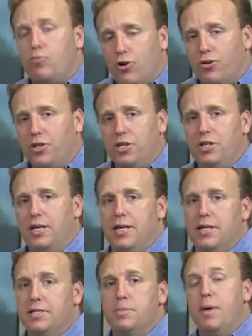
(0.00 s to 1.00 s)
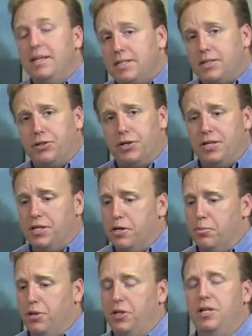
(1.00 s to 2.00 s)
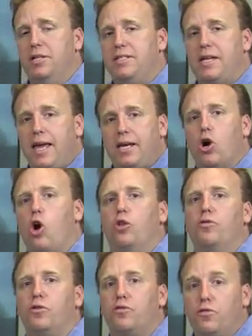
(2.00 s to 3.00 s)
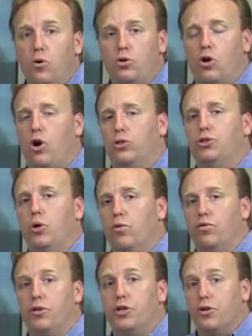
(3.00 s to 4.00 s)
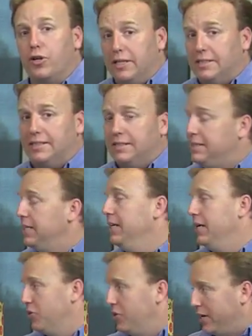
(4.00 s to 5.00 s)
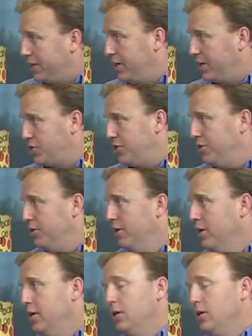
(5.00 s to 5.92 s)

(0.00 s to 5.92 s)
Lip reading: SIP trunking is basically the ability to take all of your phone calls over your existing internet connection.